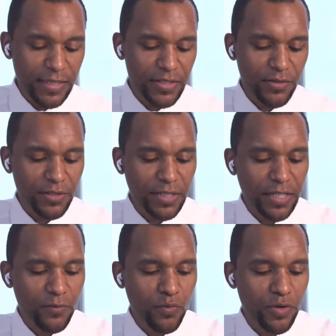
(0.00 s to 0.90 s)

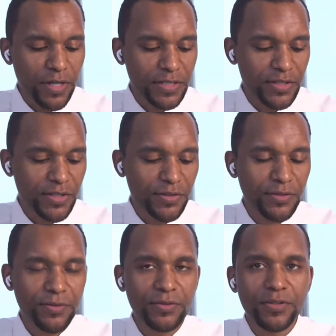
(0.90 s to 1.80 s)
certainly want
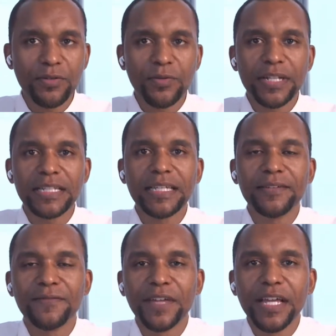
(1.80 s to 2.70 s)
to, don't want to
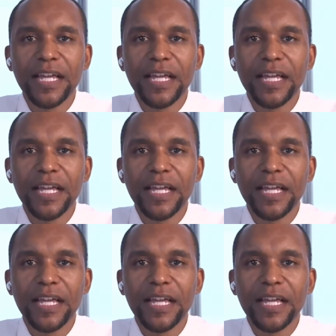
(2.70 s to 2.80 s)
leave